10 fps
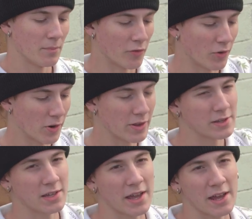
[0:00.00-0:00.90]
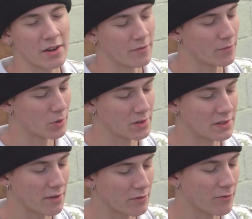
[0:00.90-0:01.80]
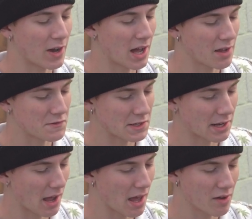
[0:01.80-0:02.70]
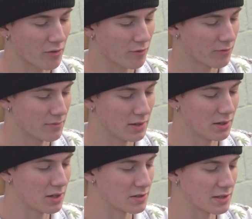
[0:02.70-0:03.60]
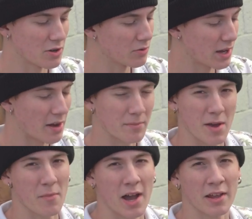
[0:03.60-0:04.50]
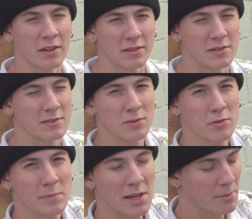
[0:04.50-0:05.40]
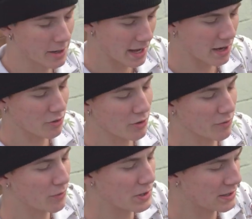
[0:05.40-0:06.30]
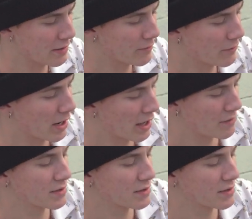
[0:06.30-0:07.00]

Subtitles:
Before this I had on 4.75s, and I have there's no doubt in my mind that this tool would be able to handle the 475s.